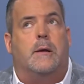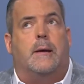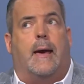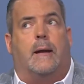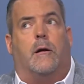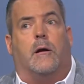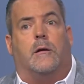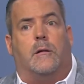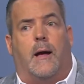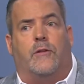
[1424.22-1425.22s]
And our
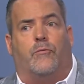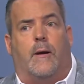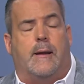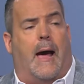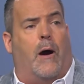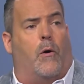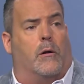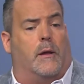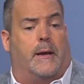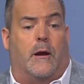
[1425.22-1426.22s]
clients right now are
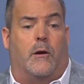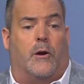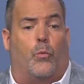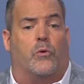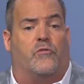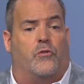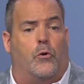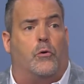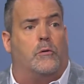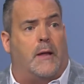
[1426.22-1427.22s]
like, Eric, we're so
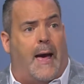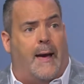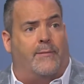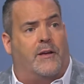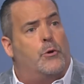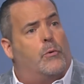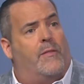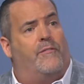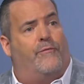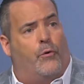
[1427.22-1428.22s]
glad that you were on
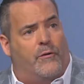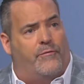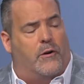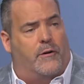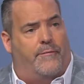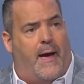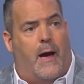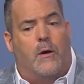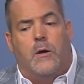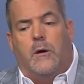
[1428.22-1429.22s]
the forefront of
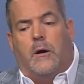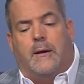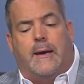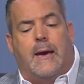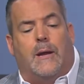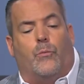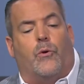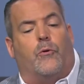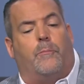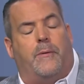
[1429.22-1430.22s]
that. Again, we
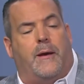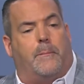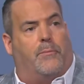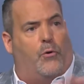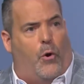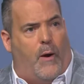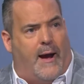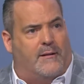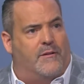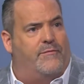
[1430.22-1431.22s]
were being
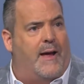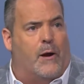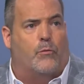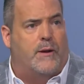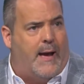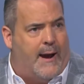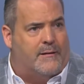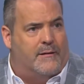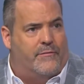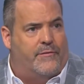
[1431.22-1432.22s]
proactive, not
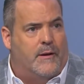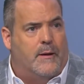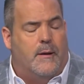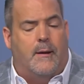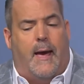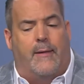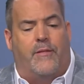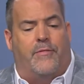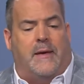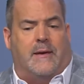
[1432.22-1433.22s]
reactive. And the
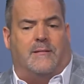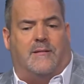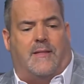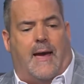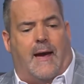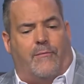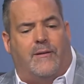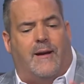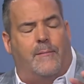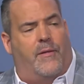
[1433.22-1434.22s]
thing is that every
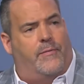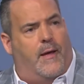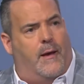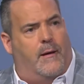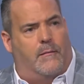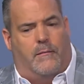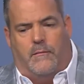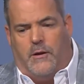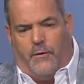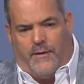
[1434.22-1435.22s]
time that
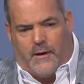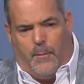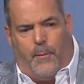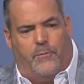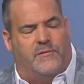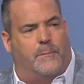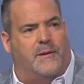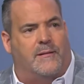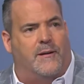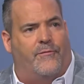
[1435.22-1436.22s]
they come up with
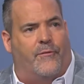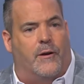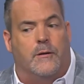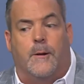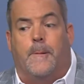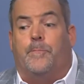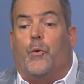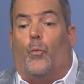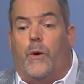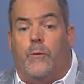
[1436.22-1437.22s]
something different,
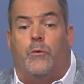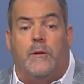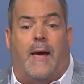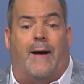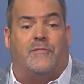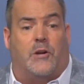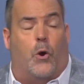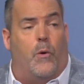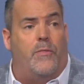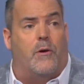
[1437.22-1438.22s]
we really have to
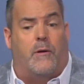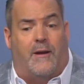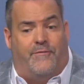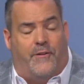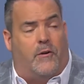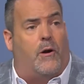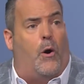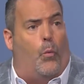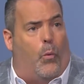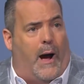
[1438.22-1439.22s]
go in there and figure
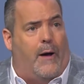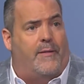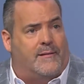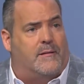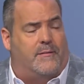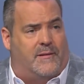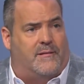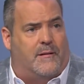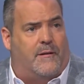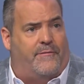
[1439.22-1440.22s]
out how this
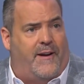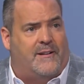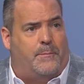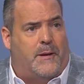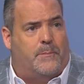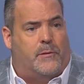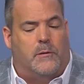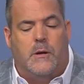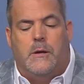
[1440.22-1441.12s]
is going to affect people.